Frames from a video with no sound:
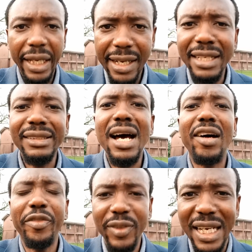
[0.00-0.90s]
Cut
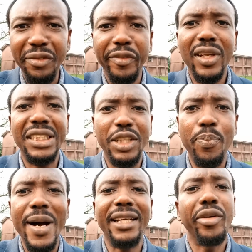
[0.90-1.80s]
off that fleshy
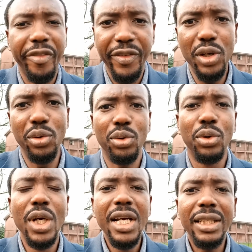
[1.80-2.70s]
part of
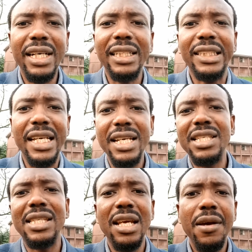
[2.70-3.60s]
you that
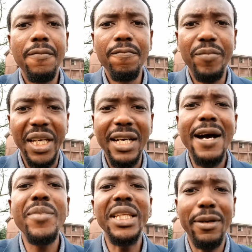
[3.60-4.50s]
is
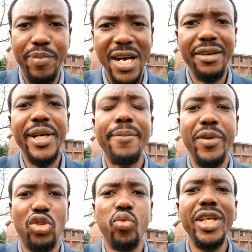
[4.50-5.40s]
becoming a barrier
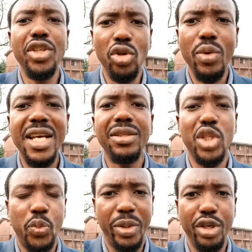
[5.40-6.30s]
between you and
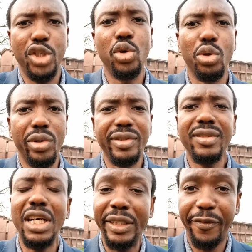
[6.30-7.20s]
your spiritual
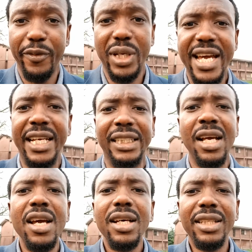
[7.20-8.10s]
growth. Don't forget
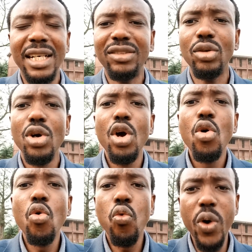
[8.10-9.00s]
that
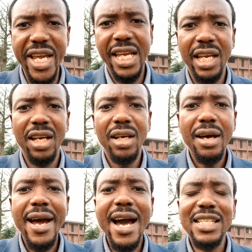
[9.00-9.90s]
we,
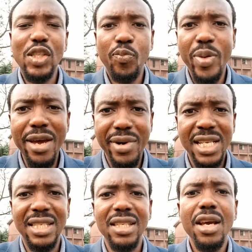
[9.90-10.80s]
as
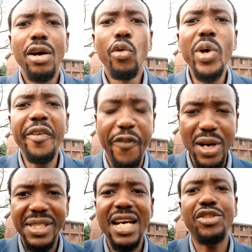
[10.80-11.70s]
parents, we
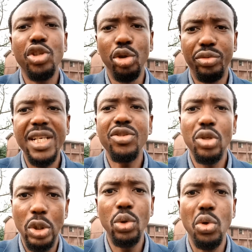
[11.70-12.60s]
force our children
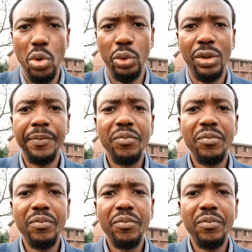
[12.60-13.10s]
to do good,